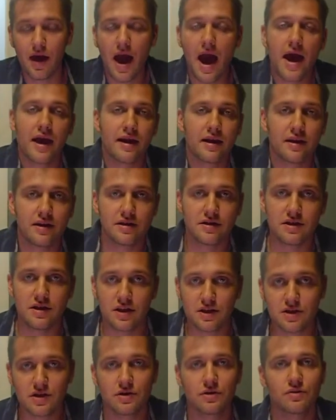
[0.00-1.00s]
adding
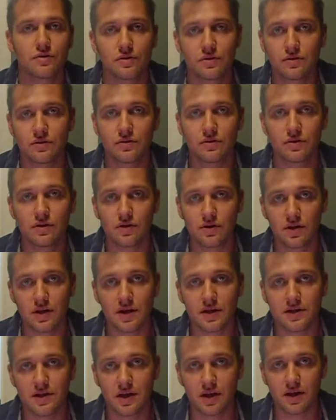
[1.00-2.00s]
additional
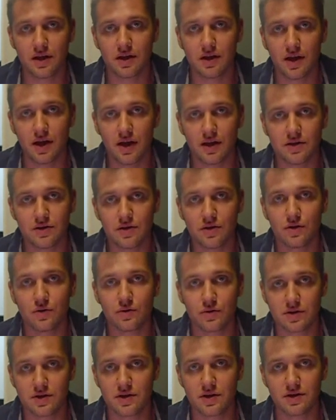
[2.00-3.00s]
creatine into
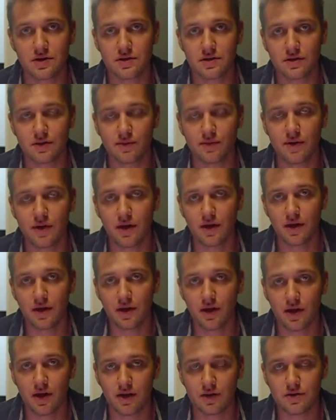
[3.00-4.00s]
your system
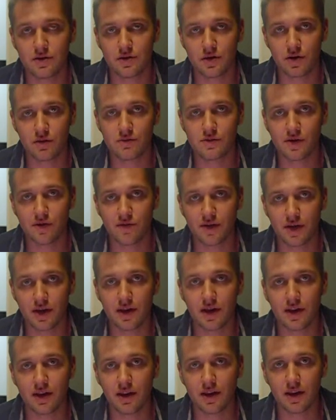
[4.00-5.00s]
in terms of
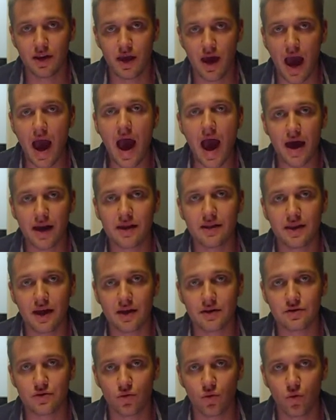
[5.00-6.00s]
adding
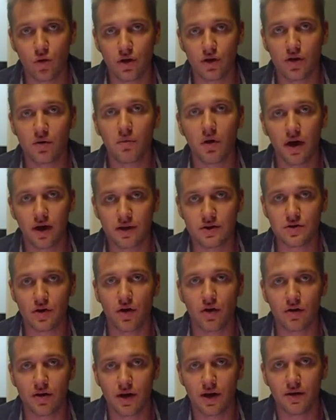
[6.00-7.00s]
that to what your body's
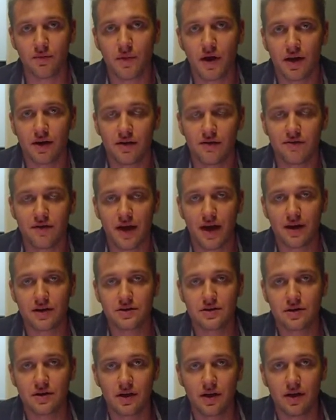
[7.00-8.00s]
already
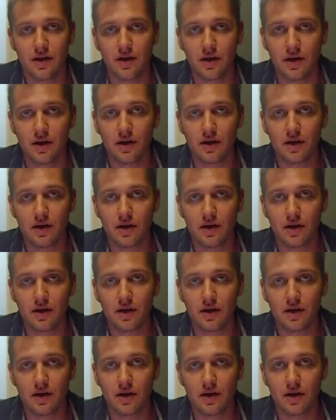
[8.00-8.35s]
manufacturing